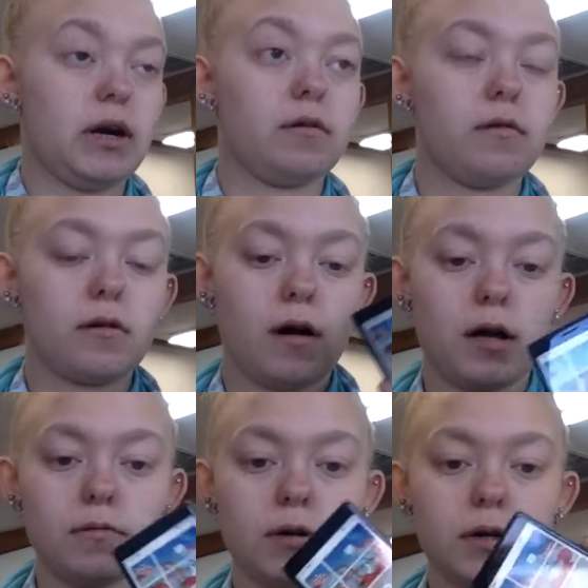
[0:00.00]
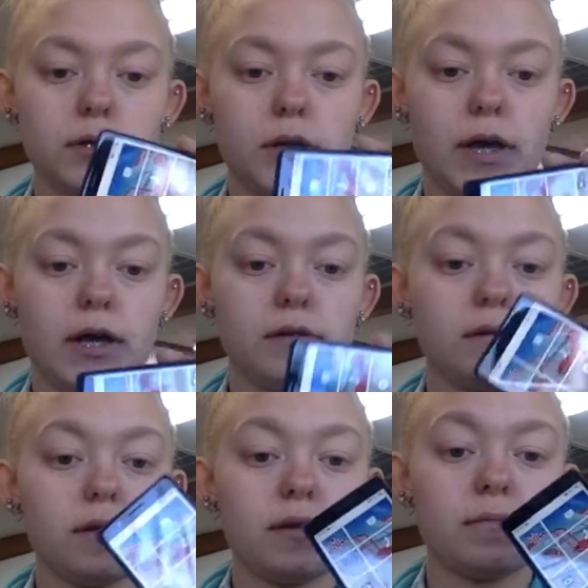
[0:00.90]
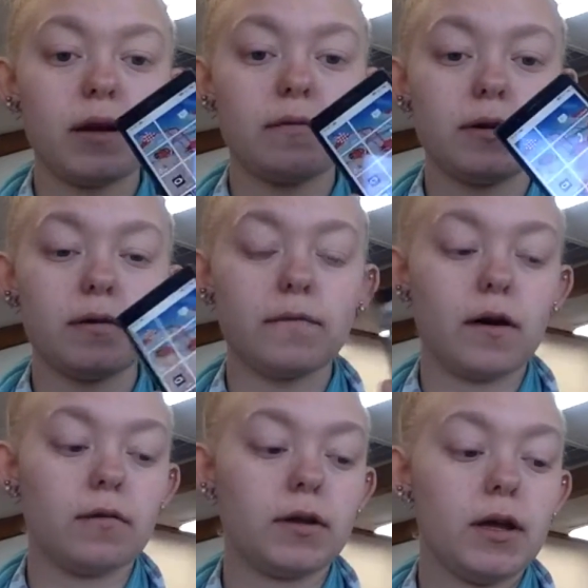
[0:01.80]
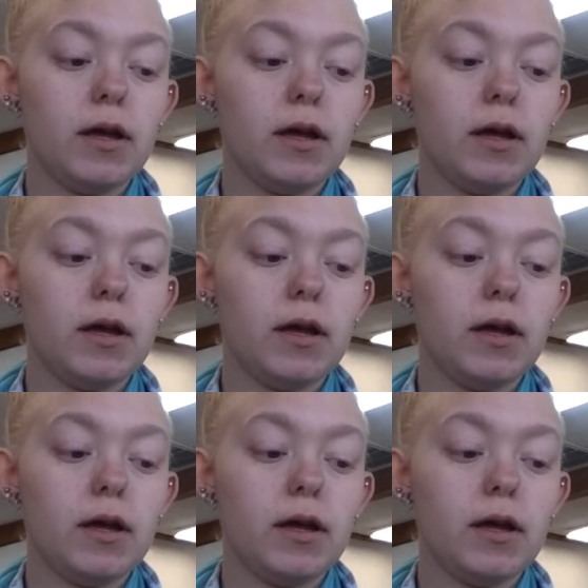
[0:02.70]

how Cortana works. And so this is my Windows phone.